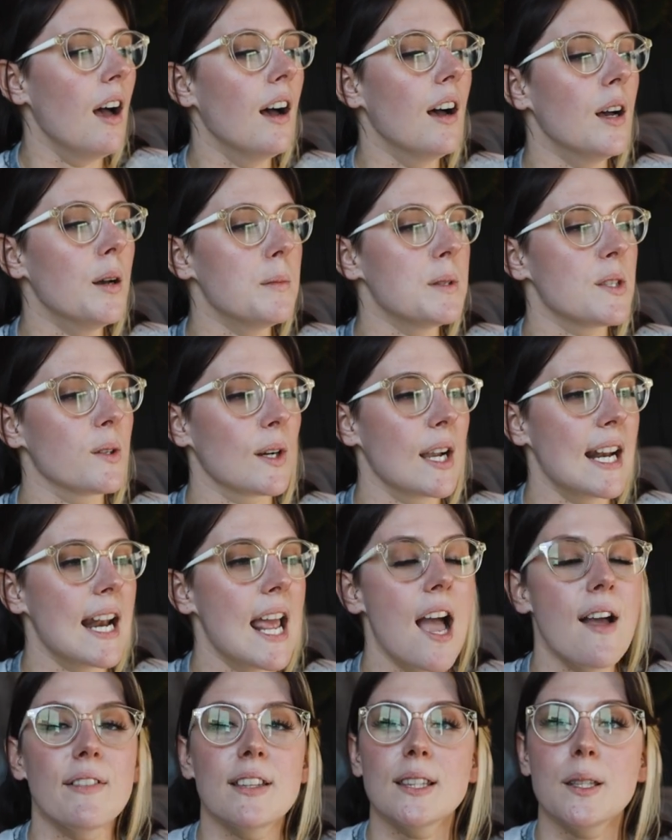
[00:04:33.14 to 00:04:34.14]
Um, so, kind
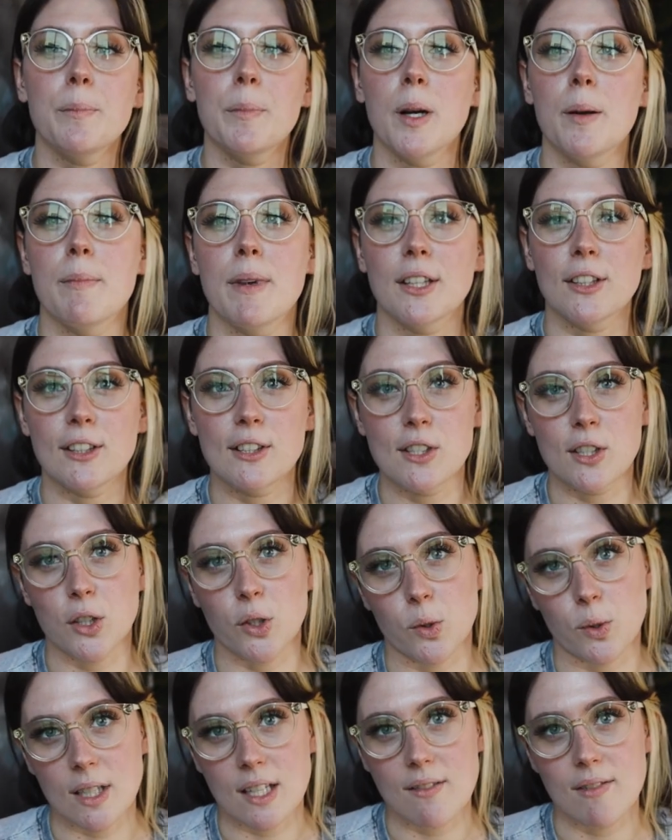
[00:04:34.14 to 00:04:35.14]
of having the permission to
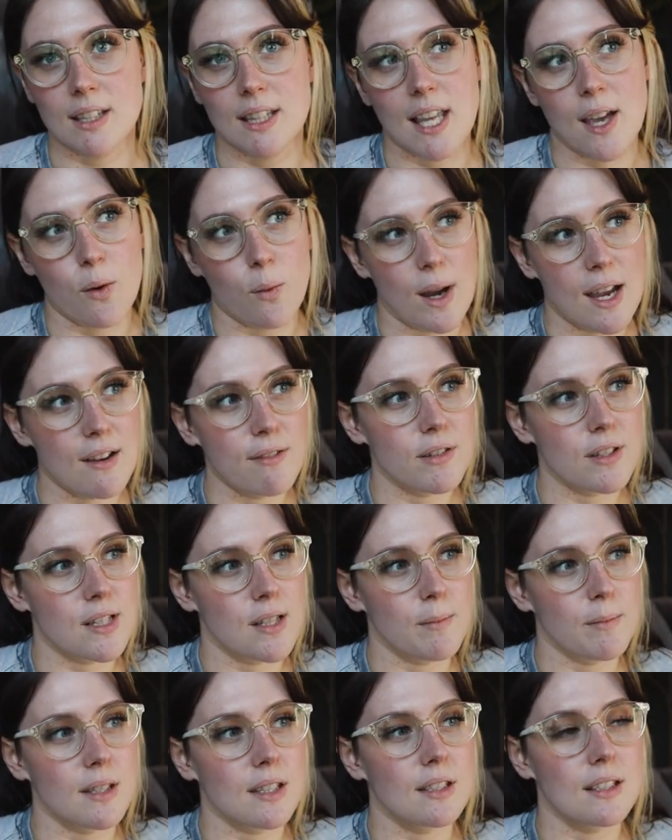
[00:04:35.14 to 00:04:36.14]
grieve in that way for
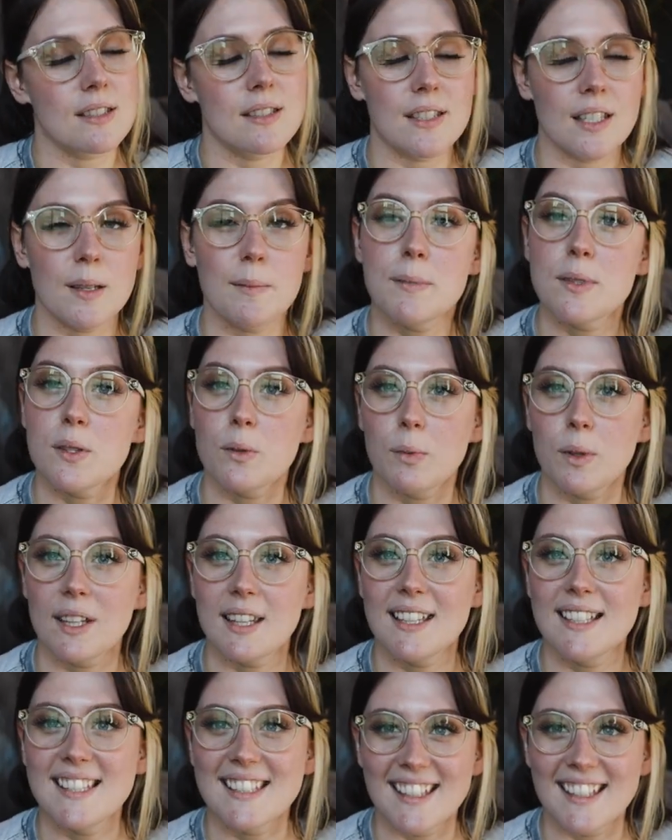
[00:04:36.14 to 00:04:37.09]
something that seems really